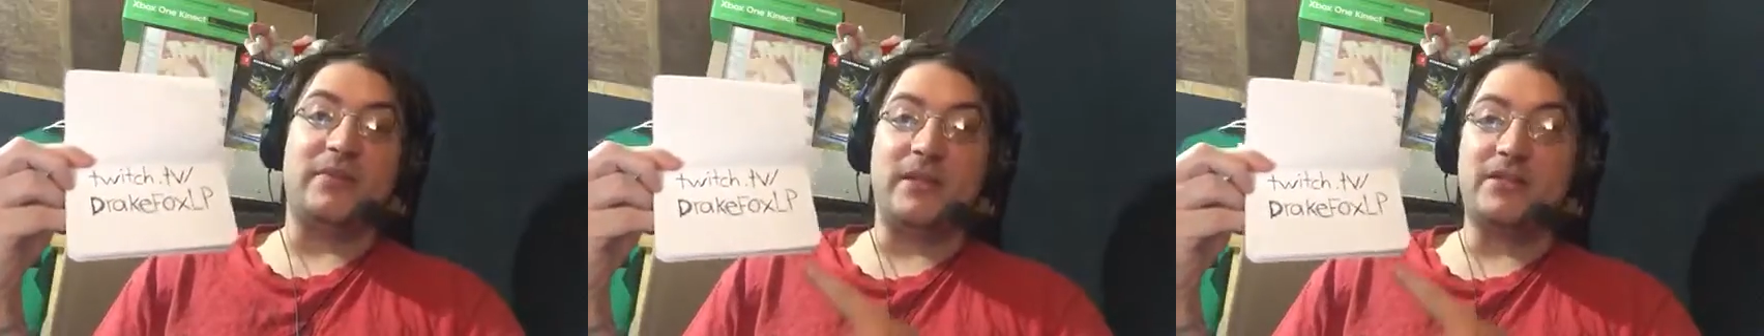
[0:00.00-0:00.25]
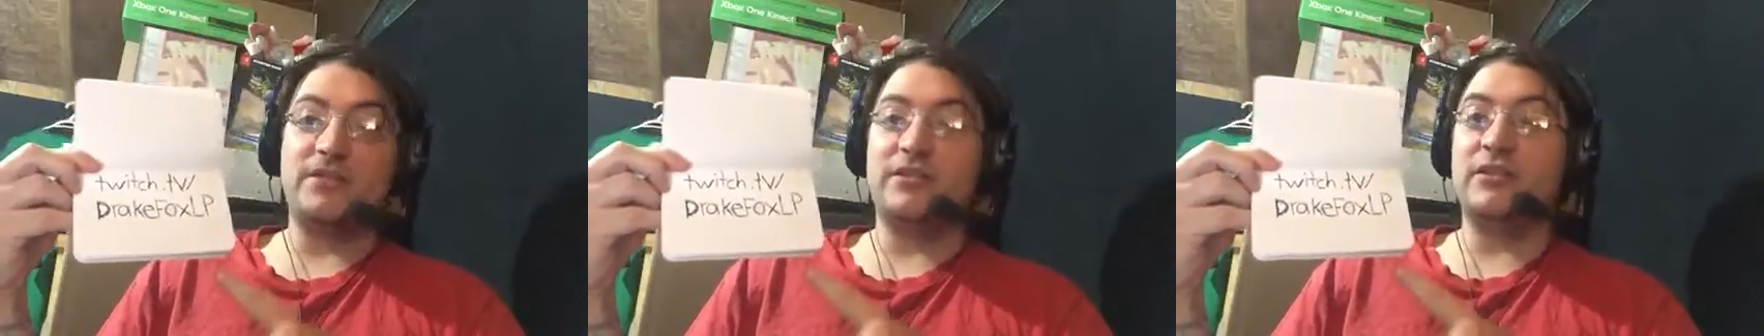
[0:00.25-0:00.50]

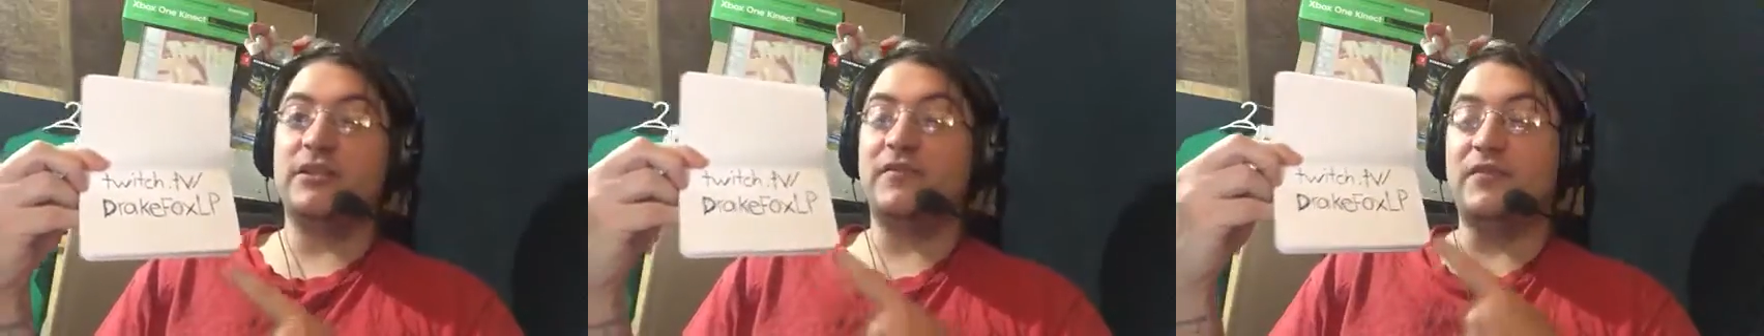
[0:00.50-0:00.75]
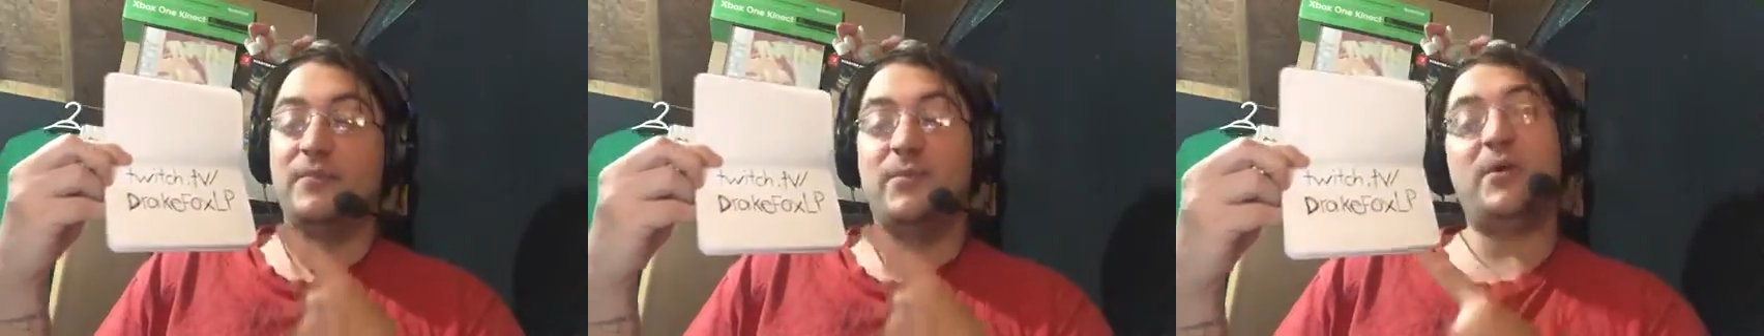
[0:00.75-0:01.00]
Make sure
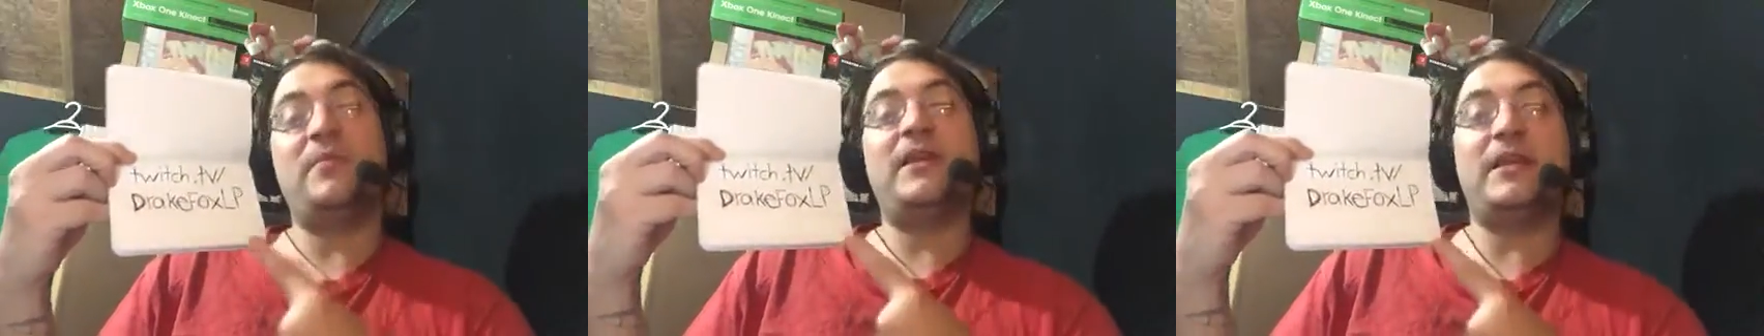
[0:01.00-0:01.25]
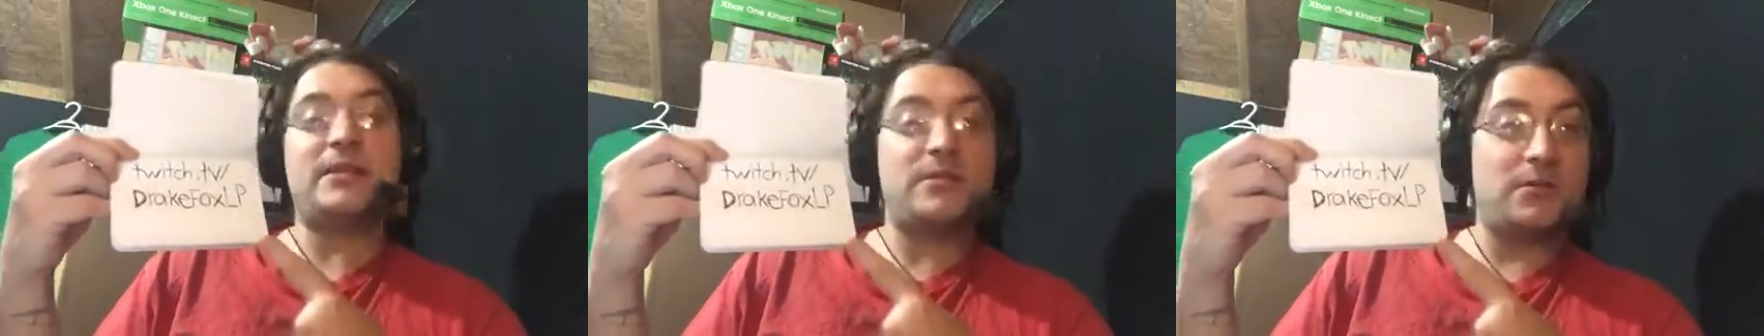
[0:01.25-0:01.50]
if you put me
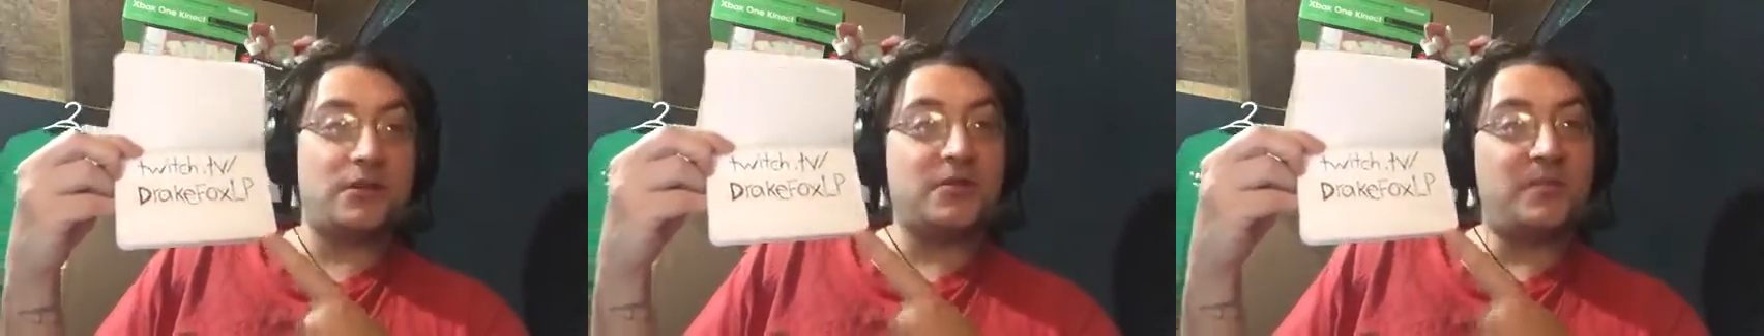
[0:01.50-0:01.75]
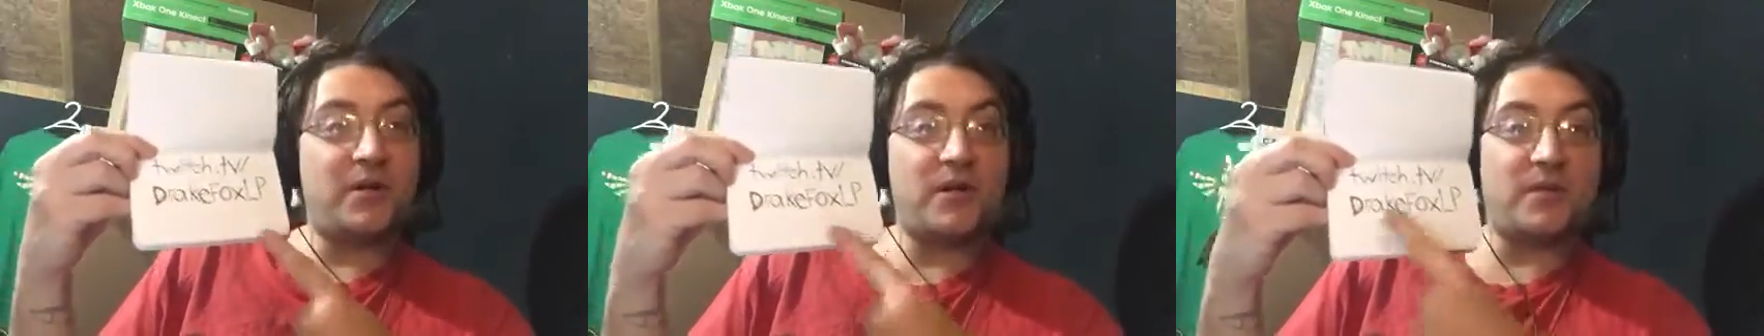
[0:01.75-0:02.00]
in the
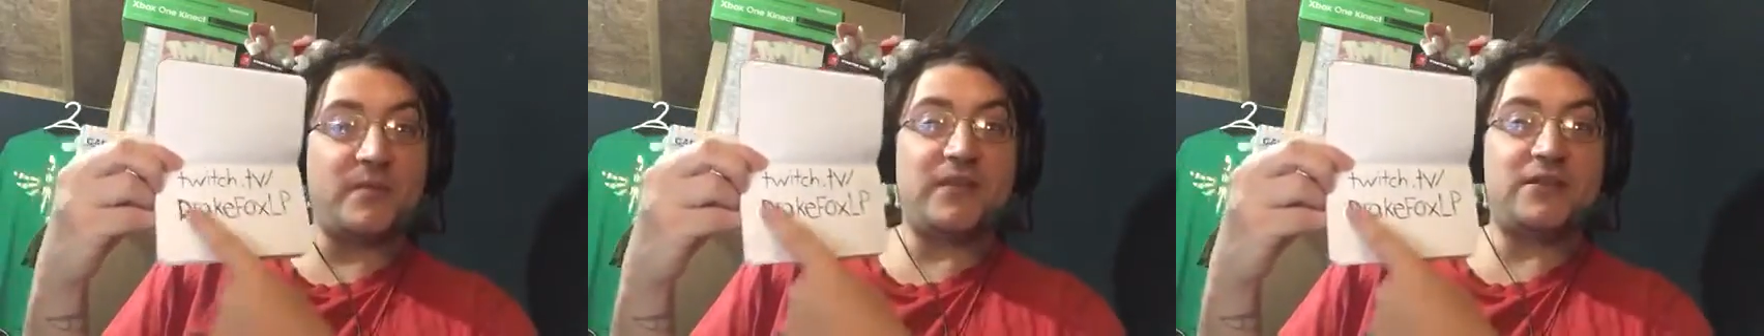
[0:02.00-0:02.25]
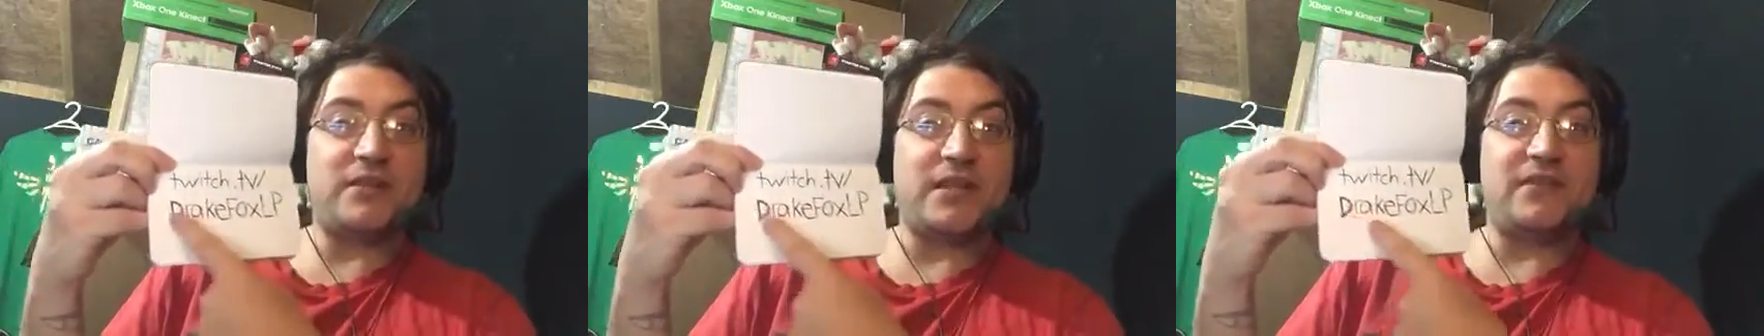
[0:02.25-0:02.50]
search bar, make
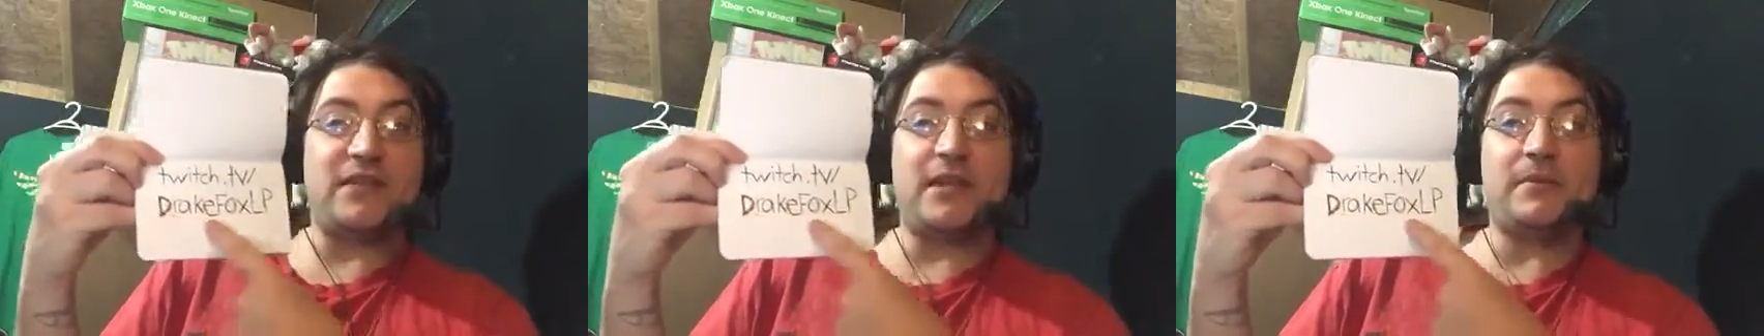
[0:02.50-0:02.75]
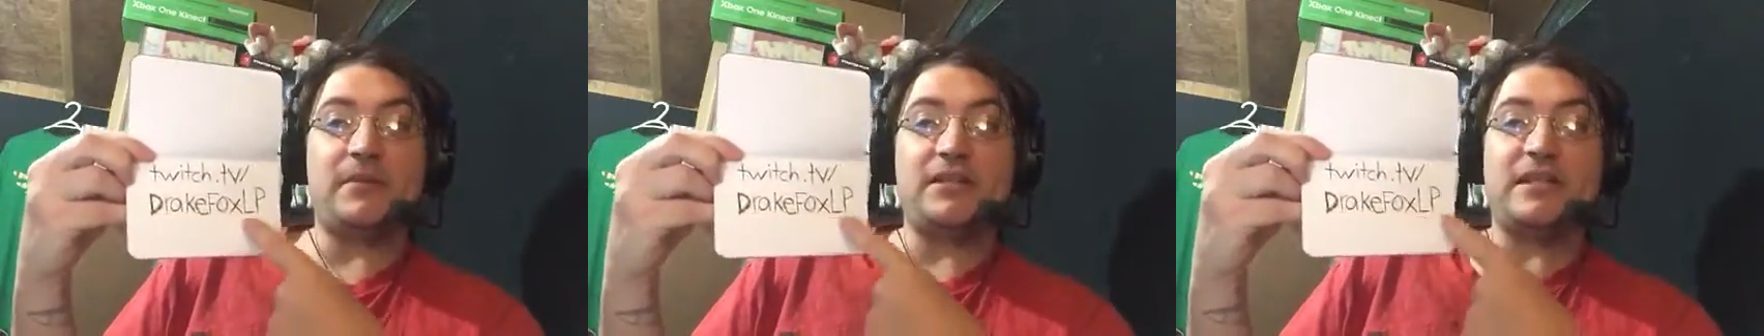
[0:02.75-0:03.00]
sure you have the
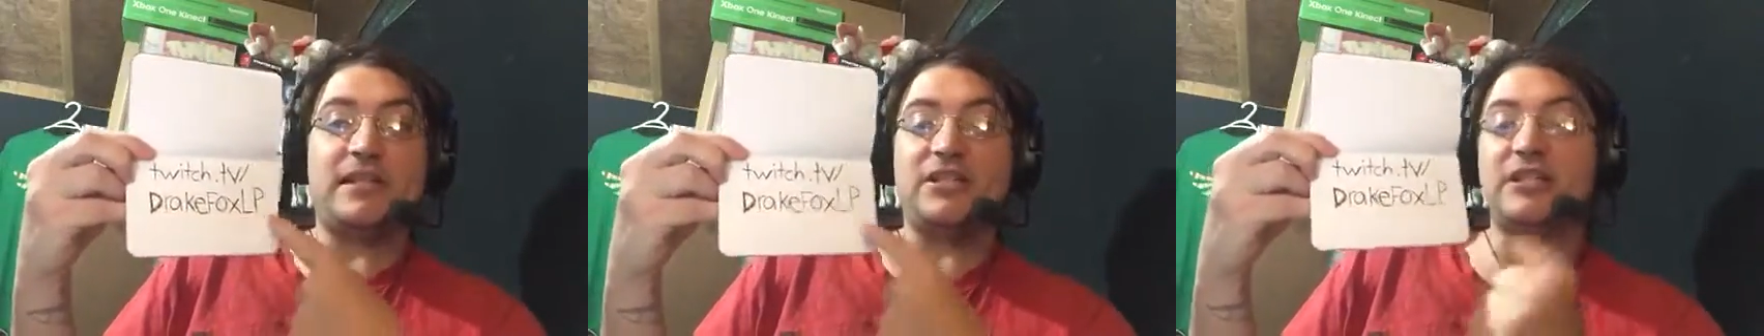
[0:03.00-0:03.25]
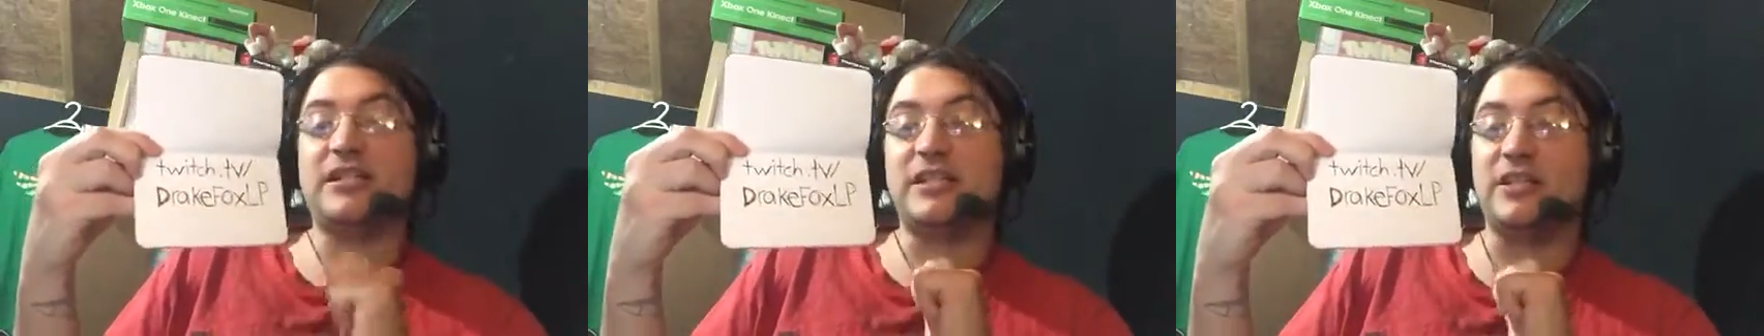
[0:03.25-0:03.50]

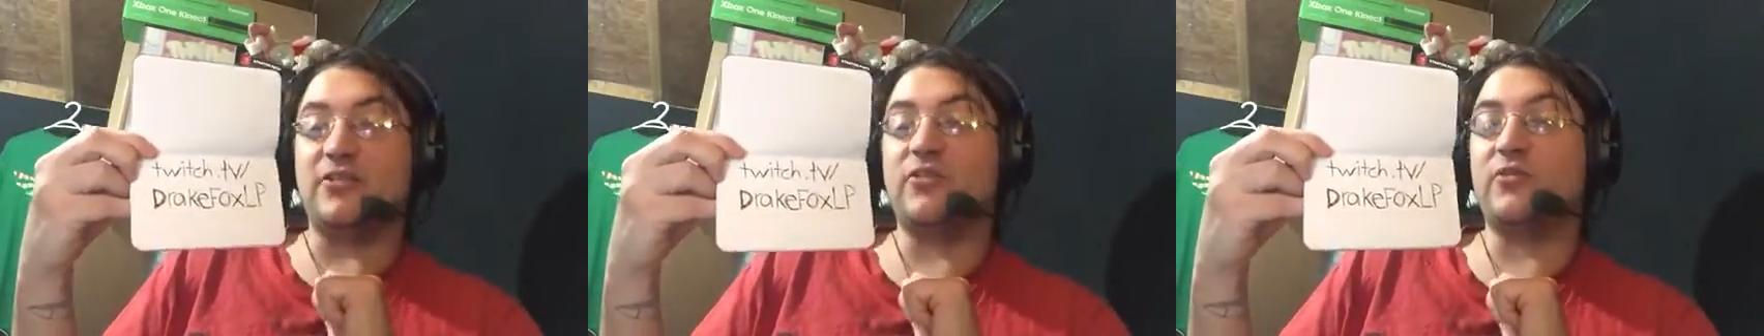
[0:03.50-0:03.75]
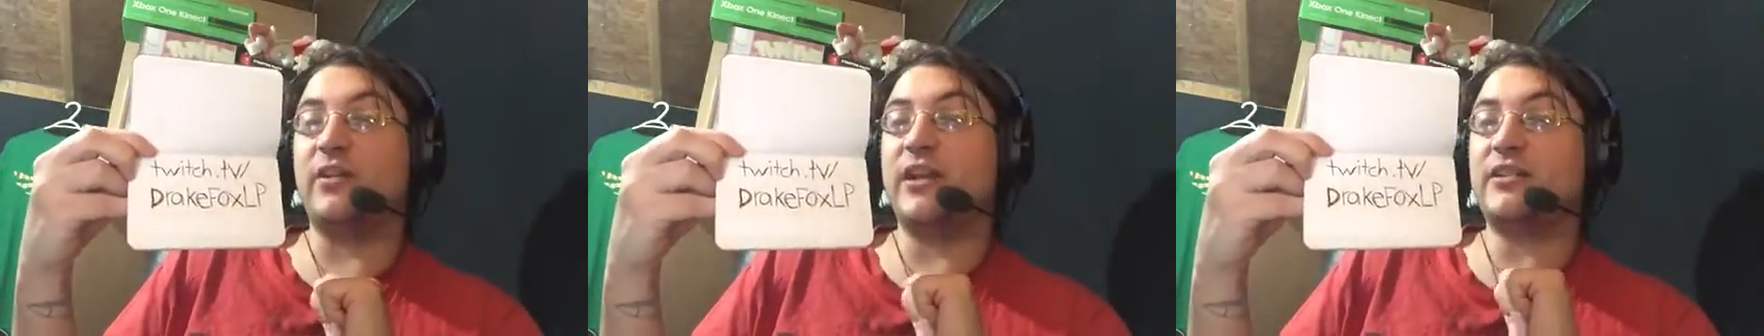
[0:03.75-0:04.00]
capitalizations in the
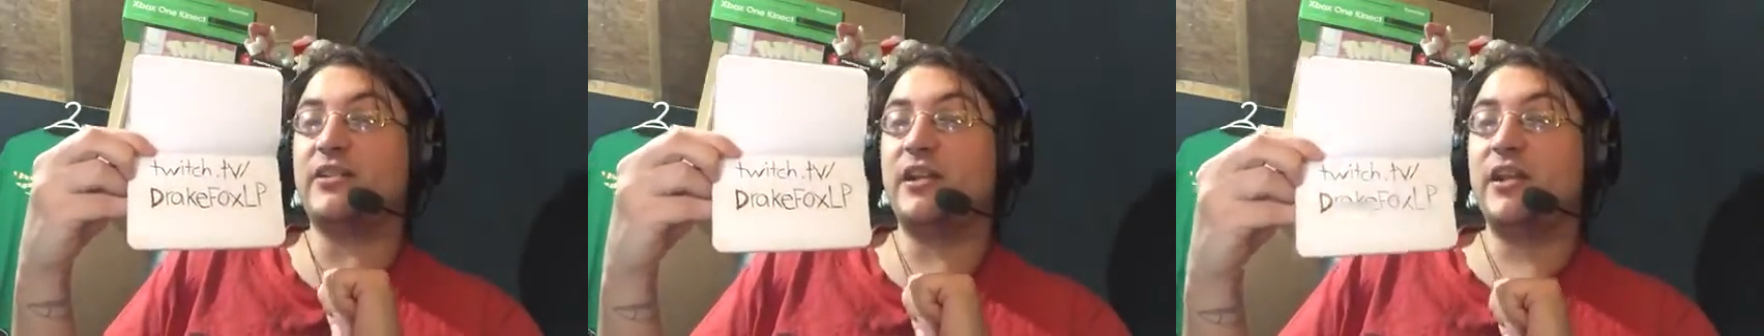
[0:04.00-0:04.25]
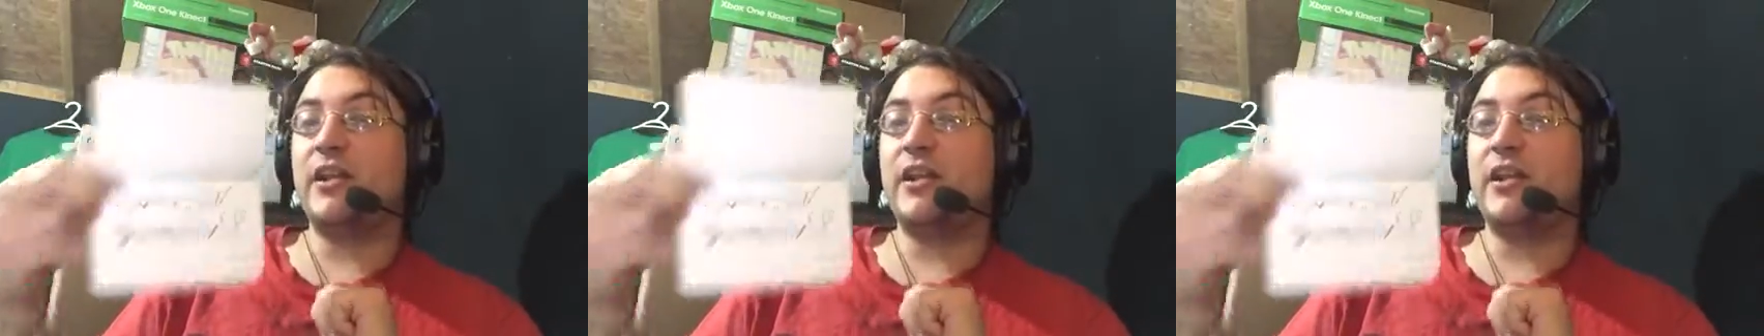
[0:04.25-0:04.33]
correct